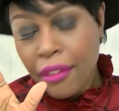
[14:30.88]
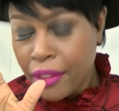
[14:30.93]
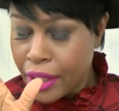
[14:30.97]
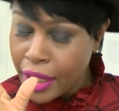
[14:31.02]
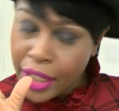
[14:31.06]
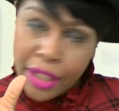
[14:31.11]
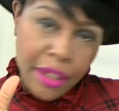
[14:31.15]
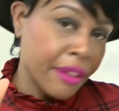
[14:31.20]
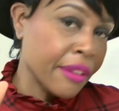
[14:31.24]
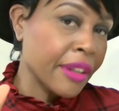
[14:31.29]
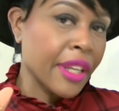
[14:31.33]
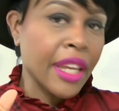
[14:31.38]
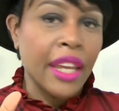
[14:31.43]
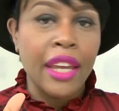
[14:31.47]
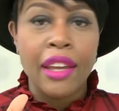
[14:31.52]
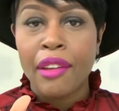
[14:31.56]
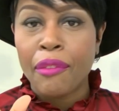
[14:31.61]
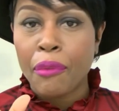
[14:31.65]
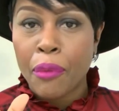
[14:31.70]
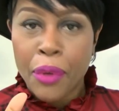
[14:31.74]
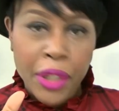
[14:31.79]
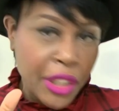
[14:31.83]
really don't
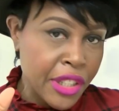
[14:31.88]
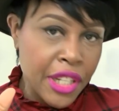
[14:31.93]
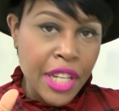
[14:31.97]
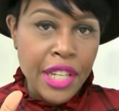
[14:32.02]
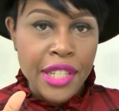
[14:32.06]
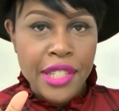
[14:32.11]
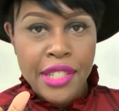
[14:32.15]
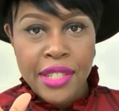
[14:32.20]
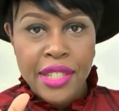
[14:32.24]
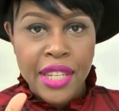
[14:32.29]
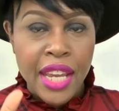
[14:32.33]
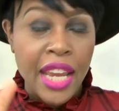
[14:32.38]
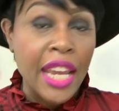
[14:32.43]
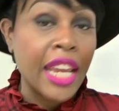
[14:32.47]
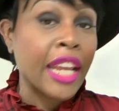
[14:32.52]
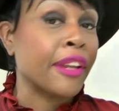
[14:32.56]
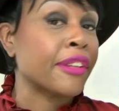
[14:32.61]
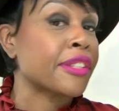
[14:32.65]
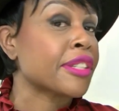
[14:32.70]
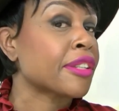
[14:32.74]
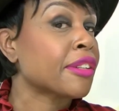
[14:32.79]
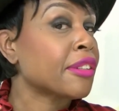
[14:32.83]
care what you got to say.
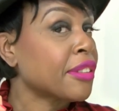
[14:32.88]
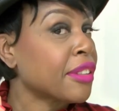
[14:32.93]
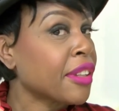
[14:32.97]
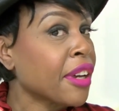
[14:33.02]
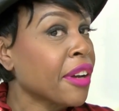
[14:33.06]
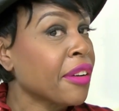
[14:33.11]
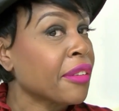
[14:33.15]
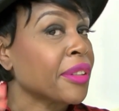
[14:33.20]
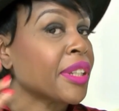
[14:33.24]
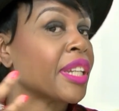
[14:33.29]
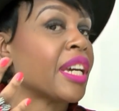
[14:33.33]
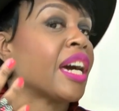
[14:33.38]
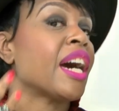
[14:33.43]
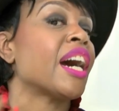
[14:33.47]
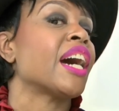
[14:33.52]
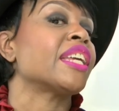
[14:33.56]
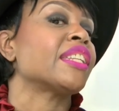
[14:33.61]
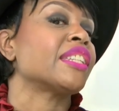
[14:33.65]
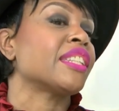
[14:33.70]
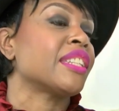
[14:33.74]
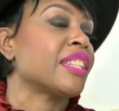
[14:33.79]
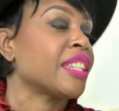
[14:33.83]
It looks good, don't
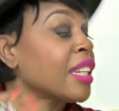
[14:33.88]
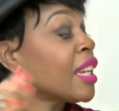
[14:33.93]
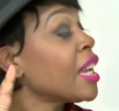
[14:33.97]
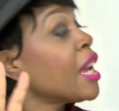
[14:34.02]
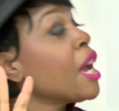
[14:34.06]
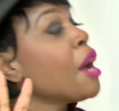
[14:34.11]
I? Did it.